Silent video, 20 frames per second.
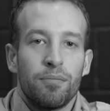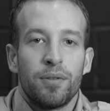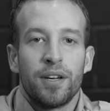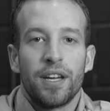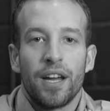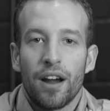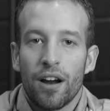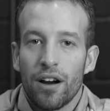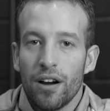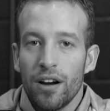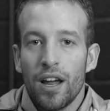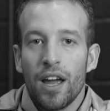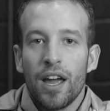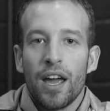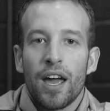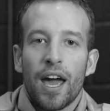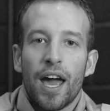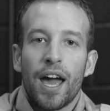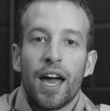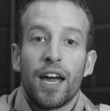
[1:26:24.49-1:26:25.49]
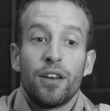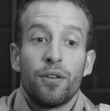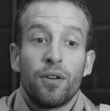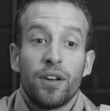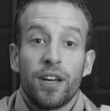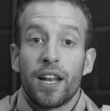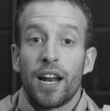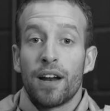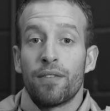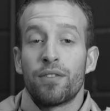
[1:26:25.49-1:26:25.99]
Pierre, and you
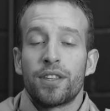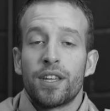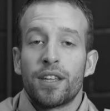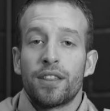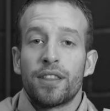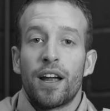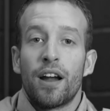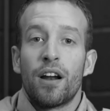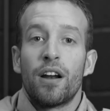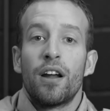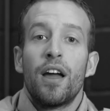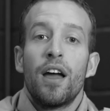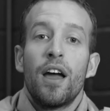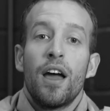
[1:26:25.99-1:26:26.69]
can get everything there.